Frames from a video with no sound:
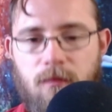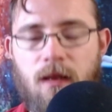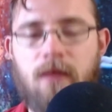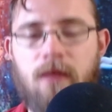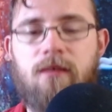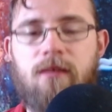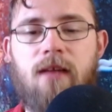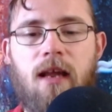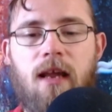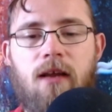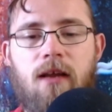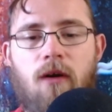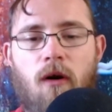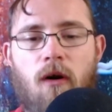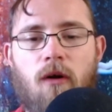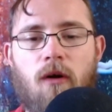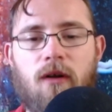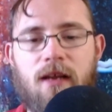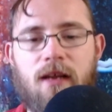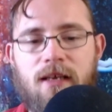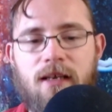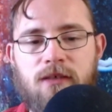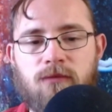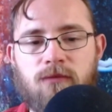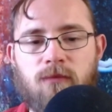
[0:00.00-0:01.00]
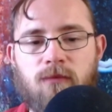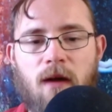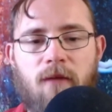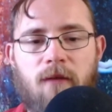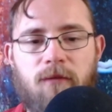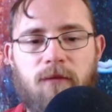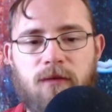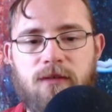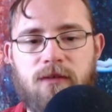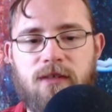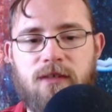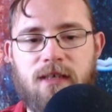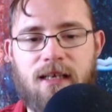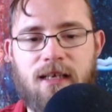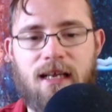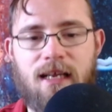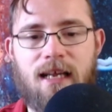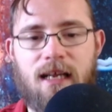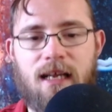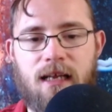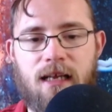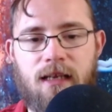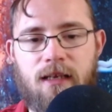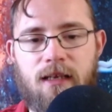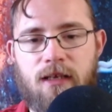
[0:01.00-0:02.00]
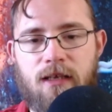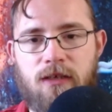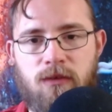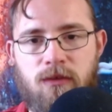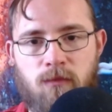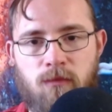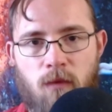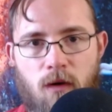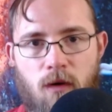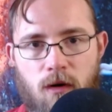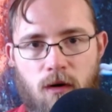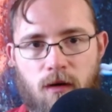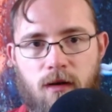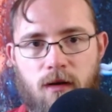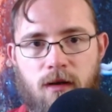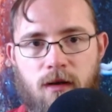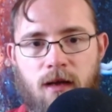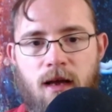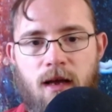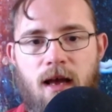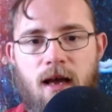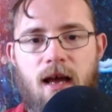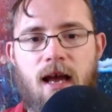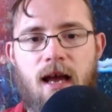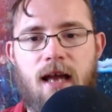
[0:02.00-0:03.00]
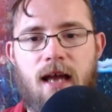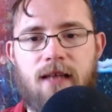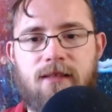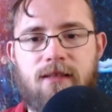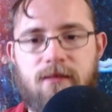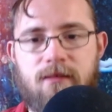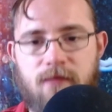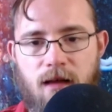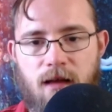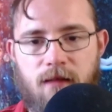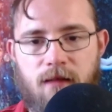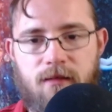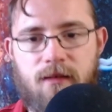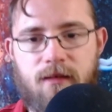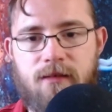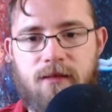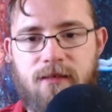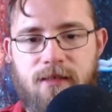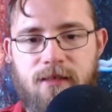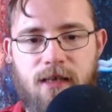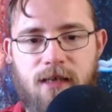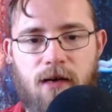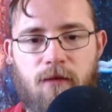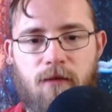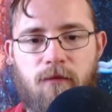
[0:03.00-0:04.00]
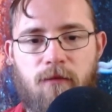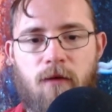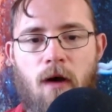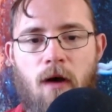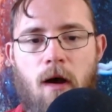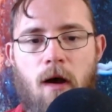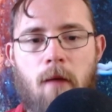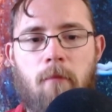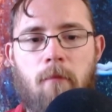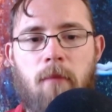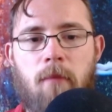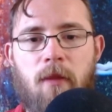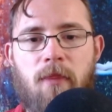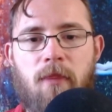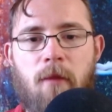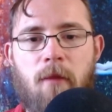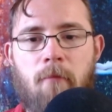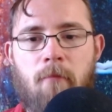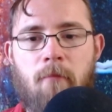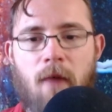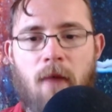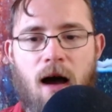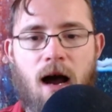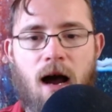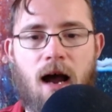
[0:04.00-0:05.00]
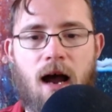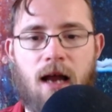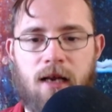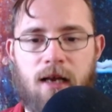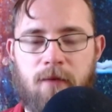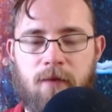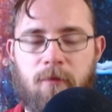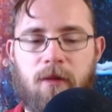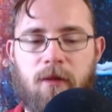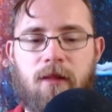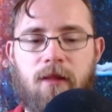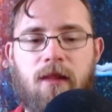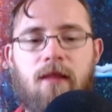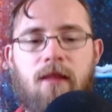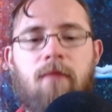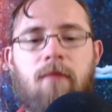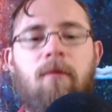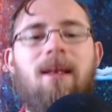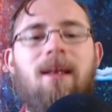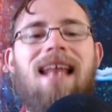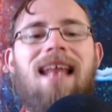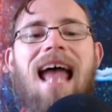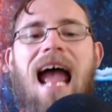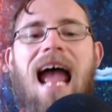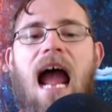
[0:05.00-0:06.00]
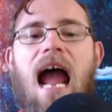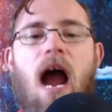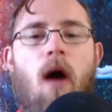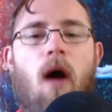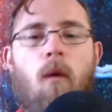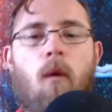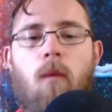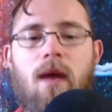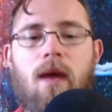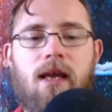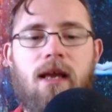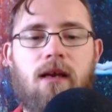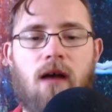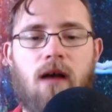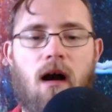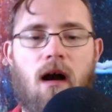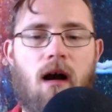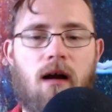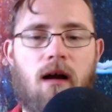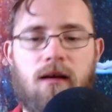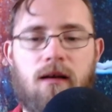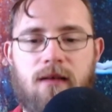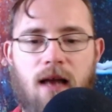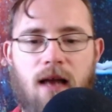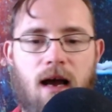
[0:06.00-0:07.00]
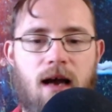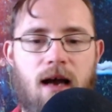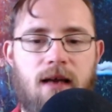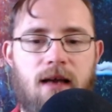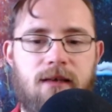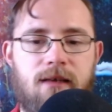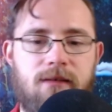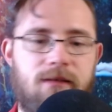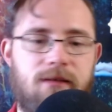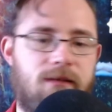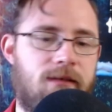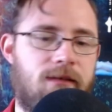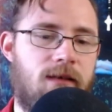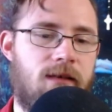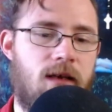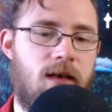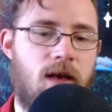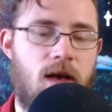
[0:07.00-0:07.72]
Descartes is referencing in his work. It's not the self, but the mind, but how we cognize.